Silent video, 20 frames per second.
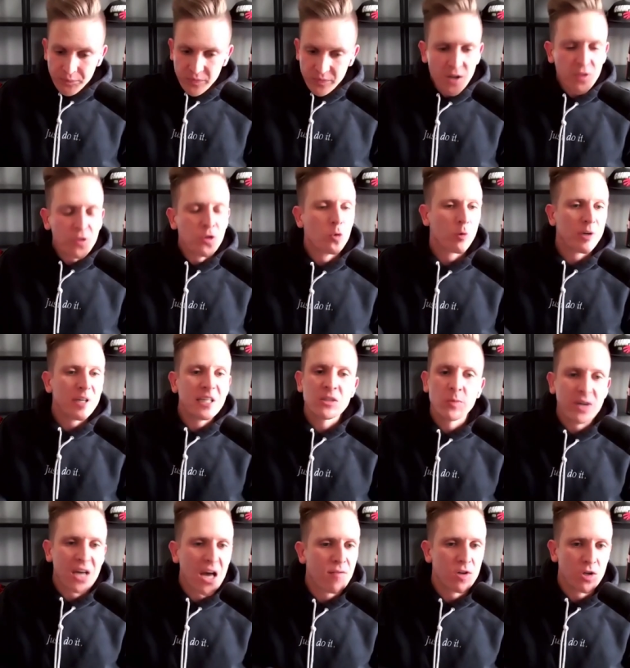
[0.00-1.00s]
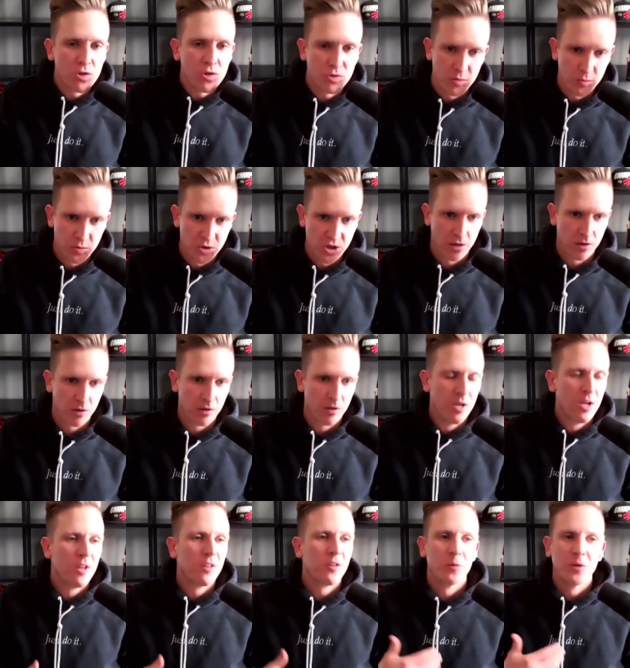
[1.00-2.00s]
the reason we have a YouTube channel,
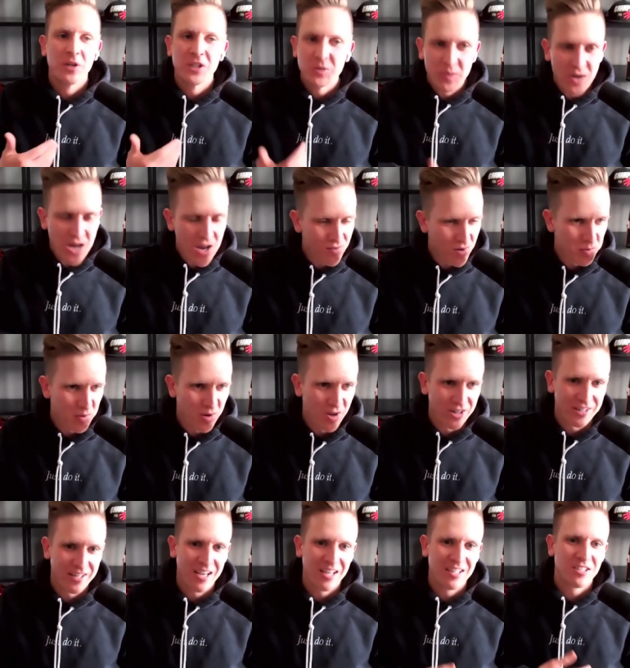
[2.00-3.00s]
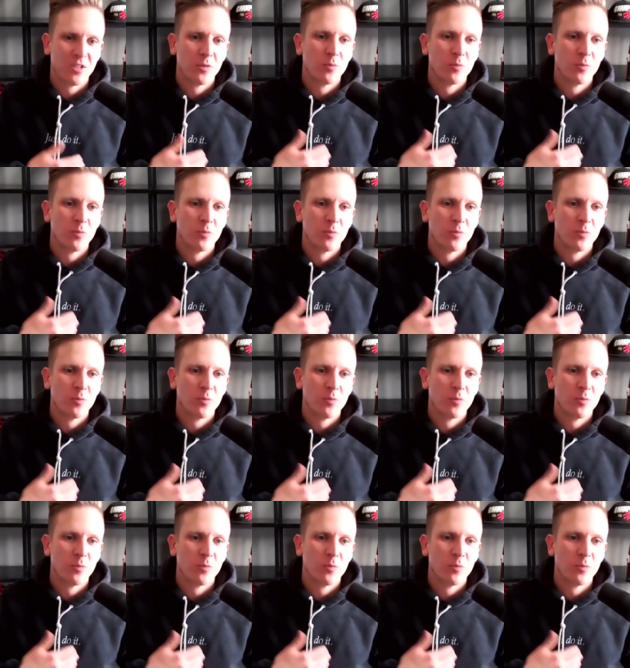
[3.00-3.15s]
the reason we have our podcast,